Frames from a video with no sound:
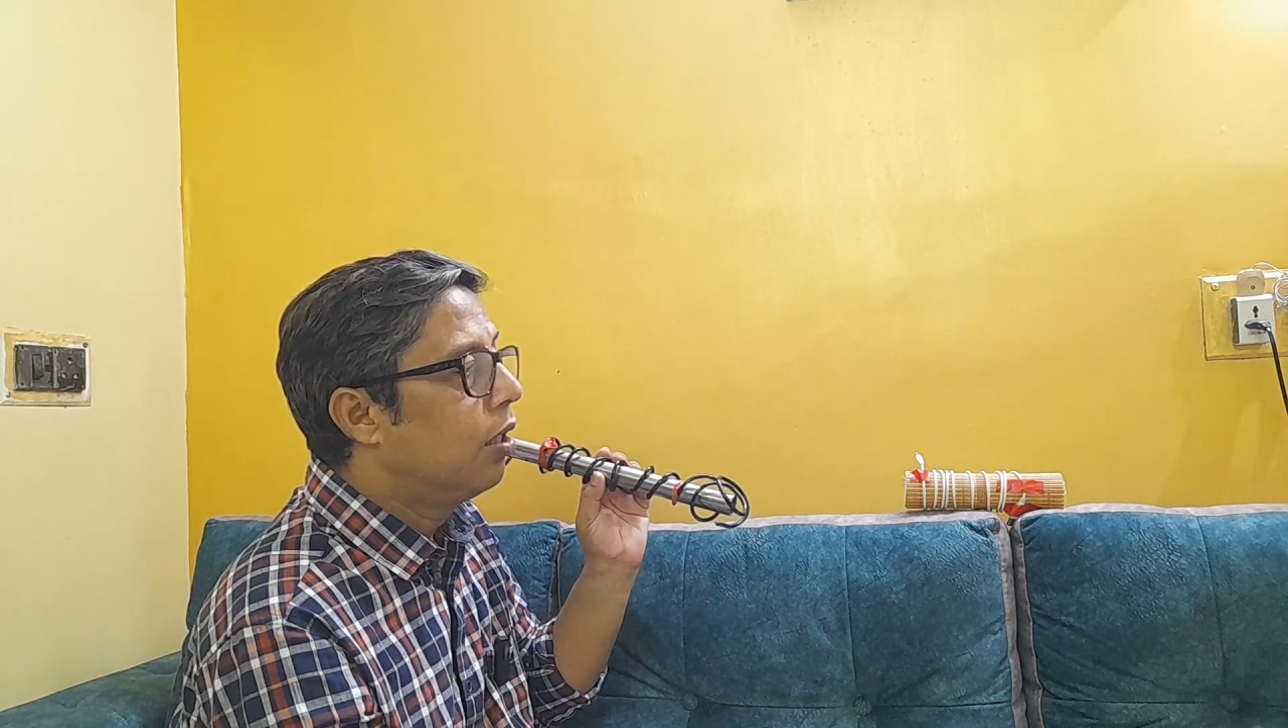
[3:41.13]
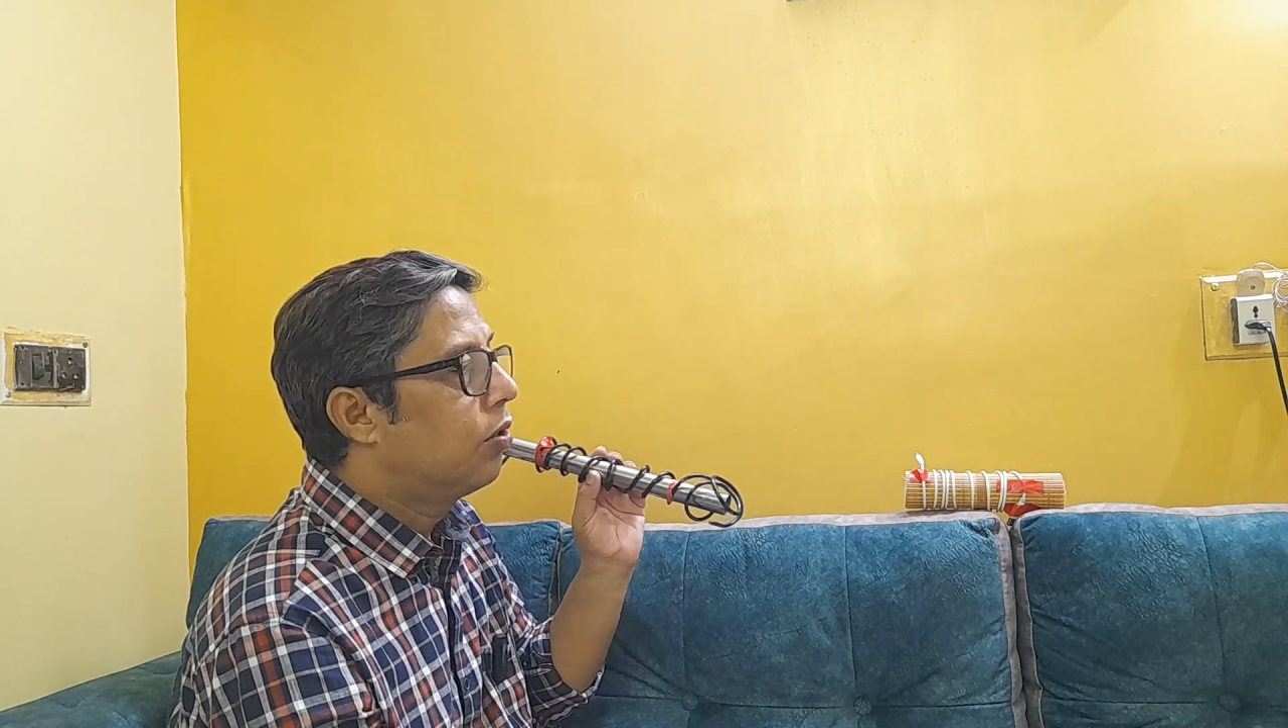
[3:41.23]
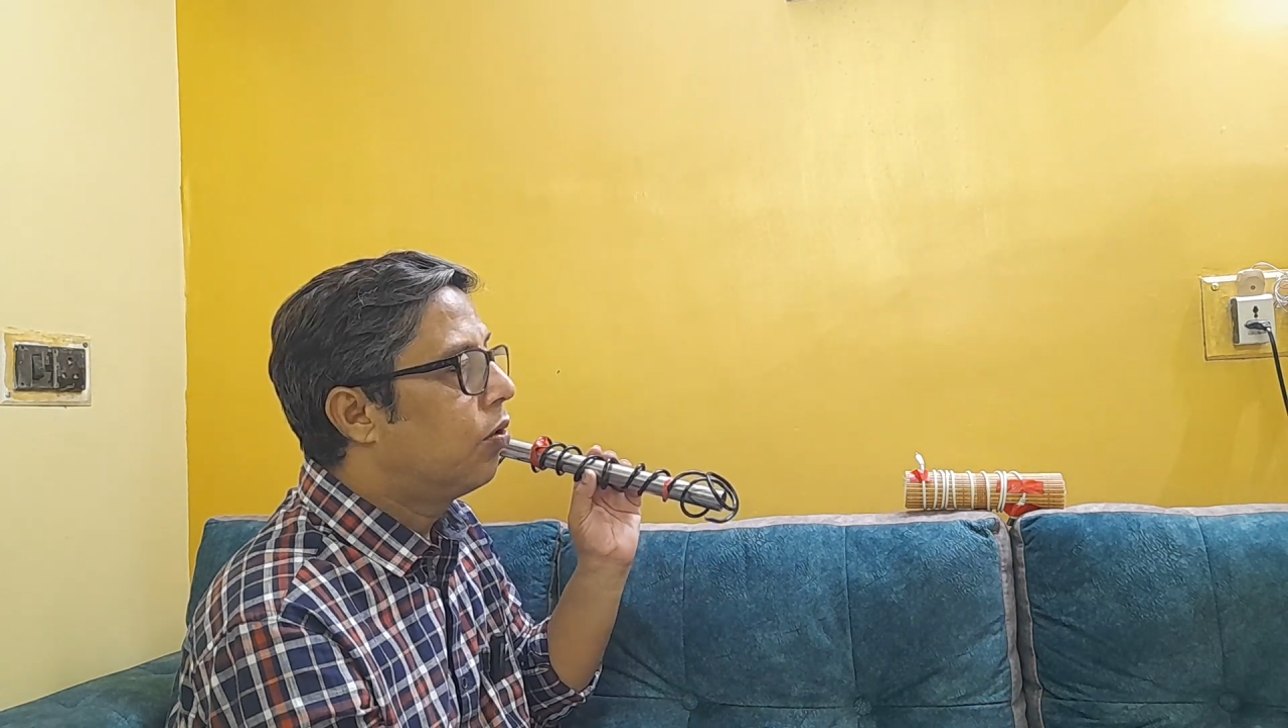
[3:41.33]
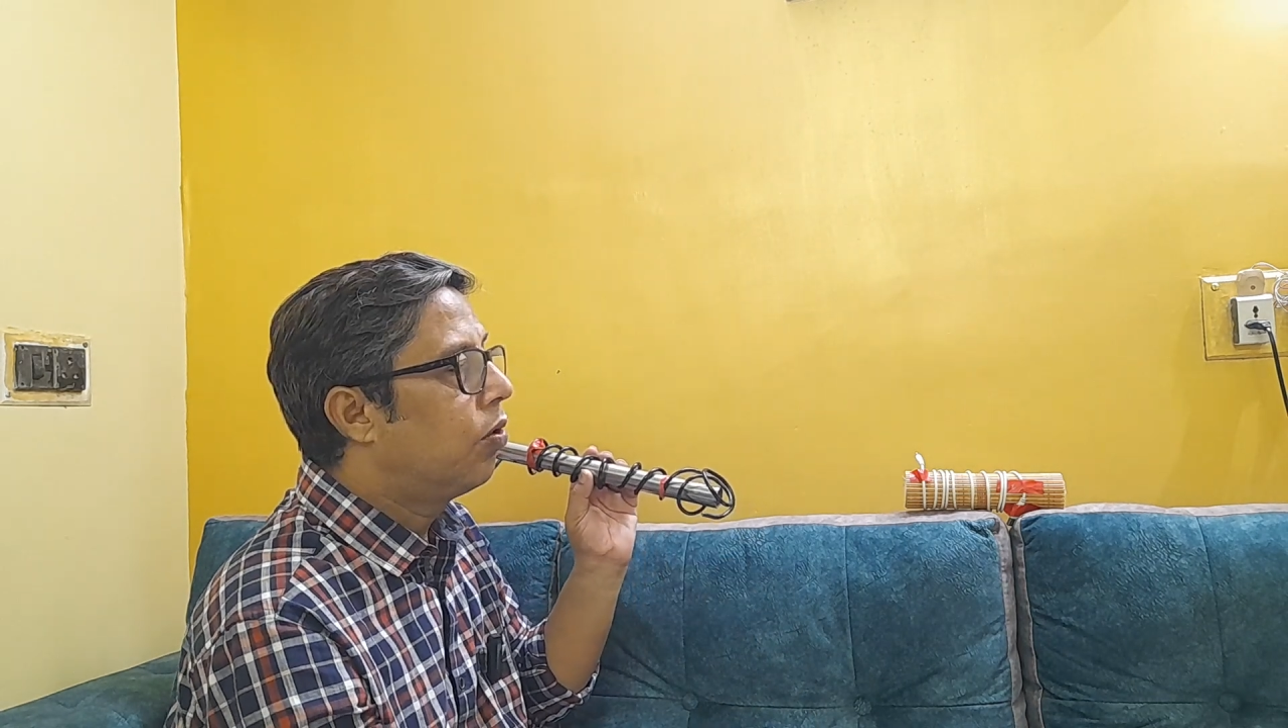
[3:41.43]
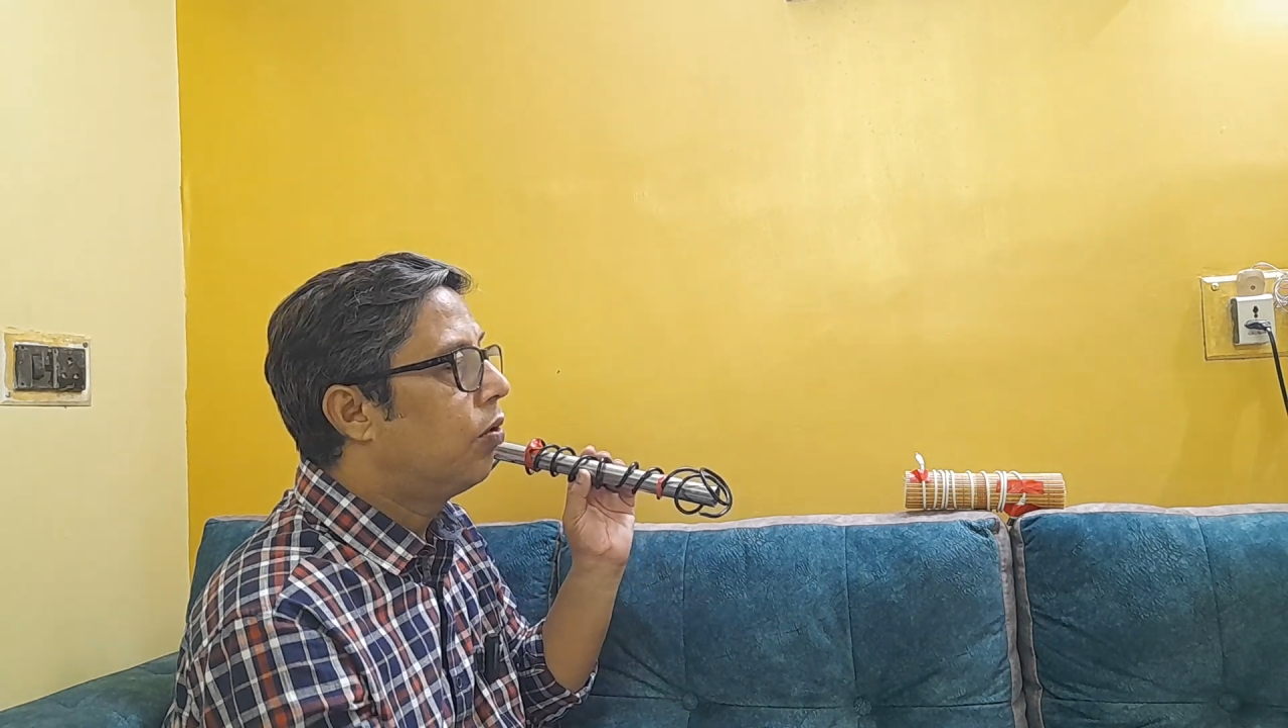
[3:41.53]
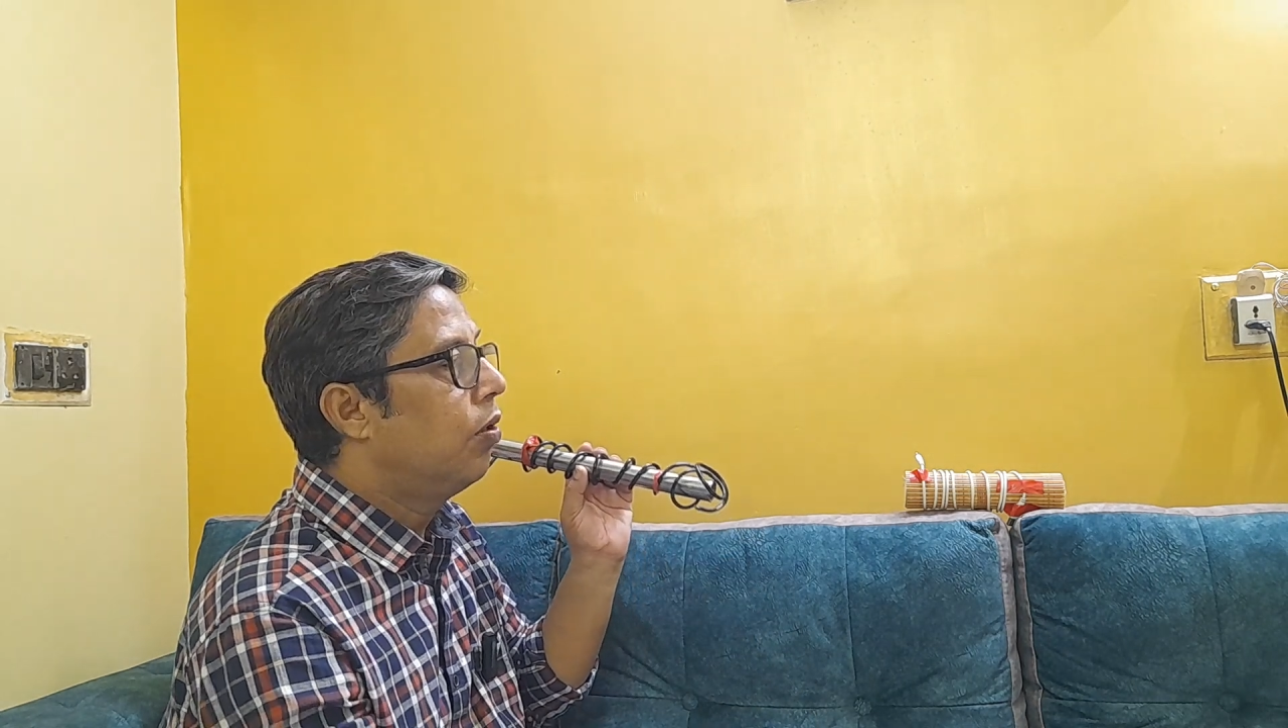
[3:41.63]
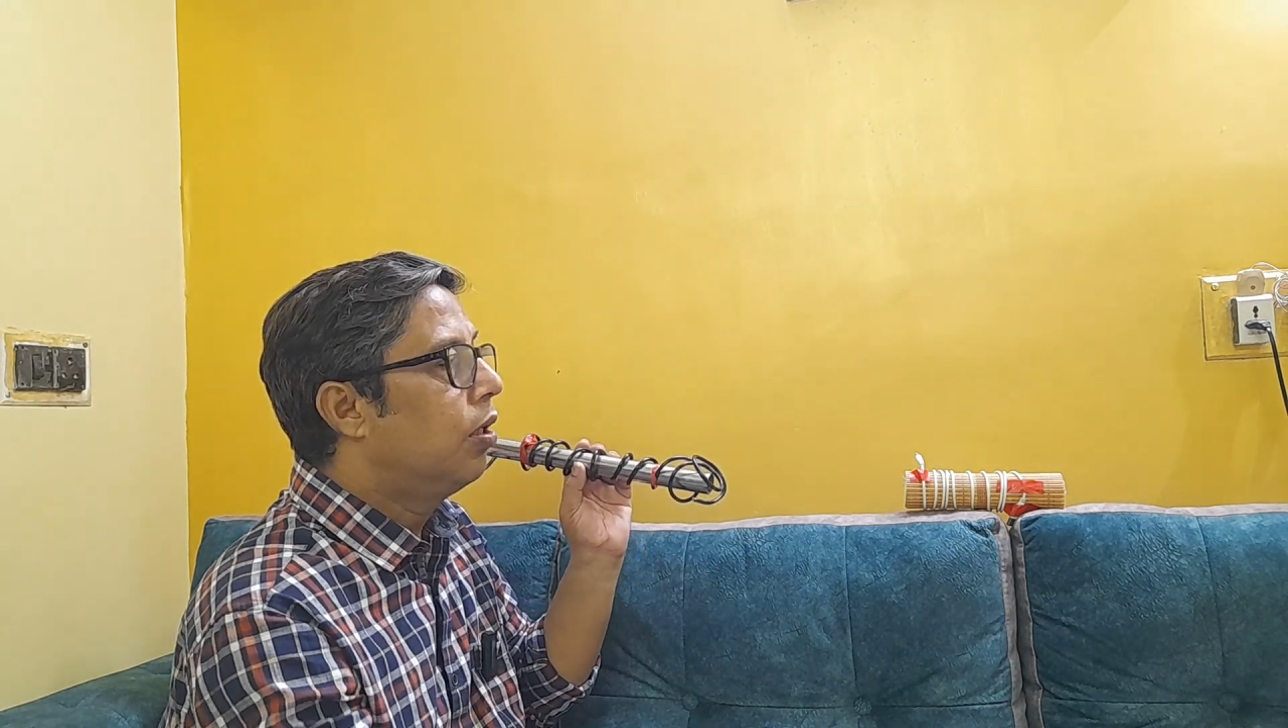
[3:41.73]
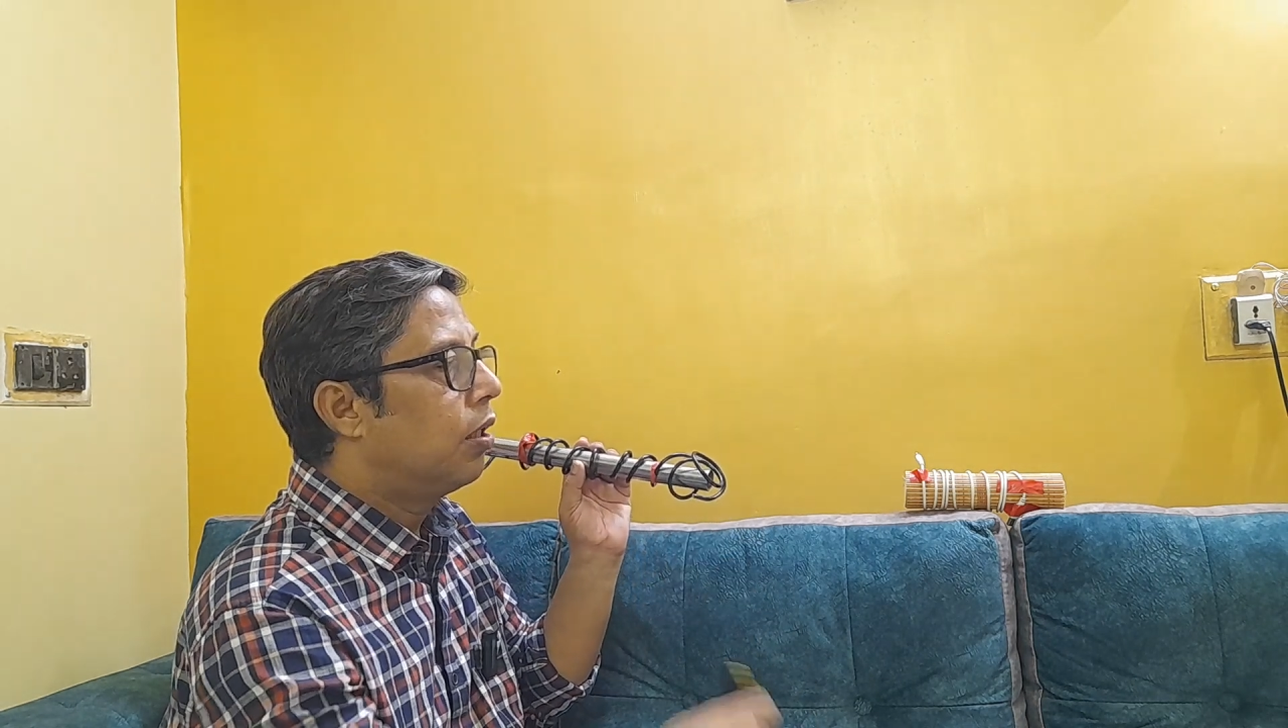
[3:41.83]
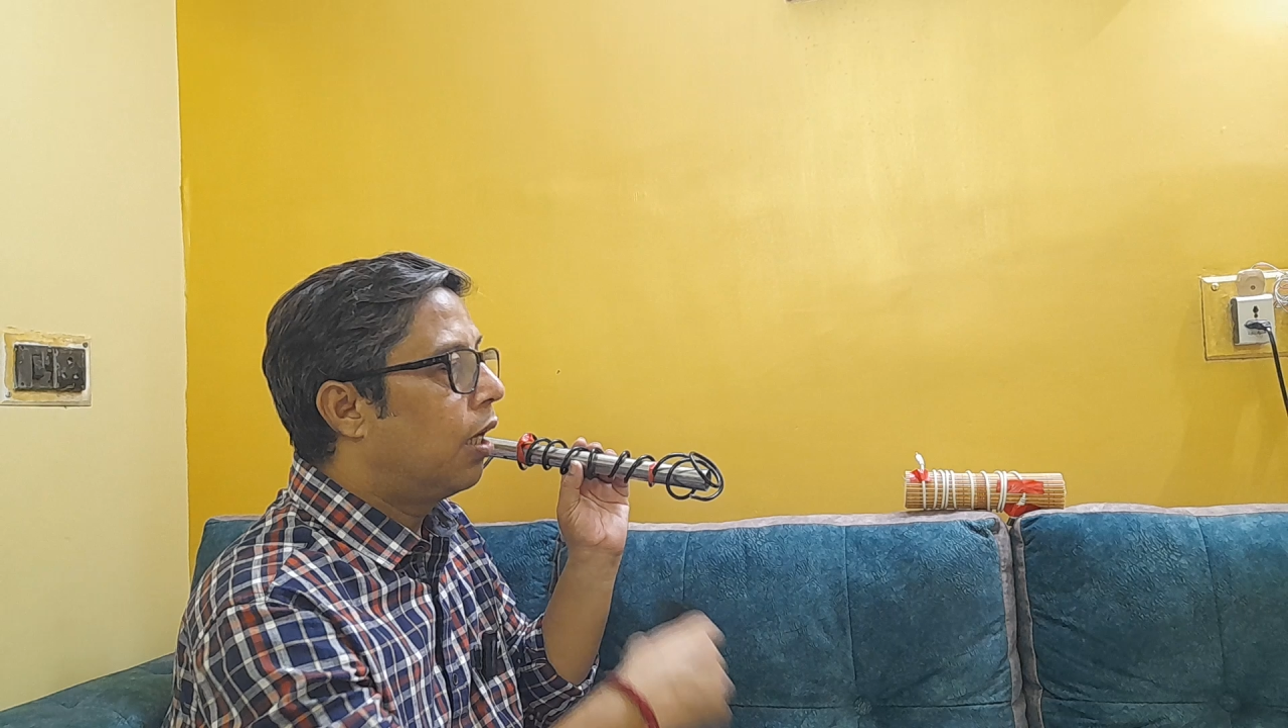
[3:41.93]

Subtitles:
so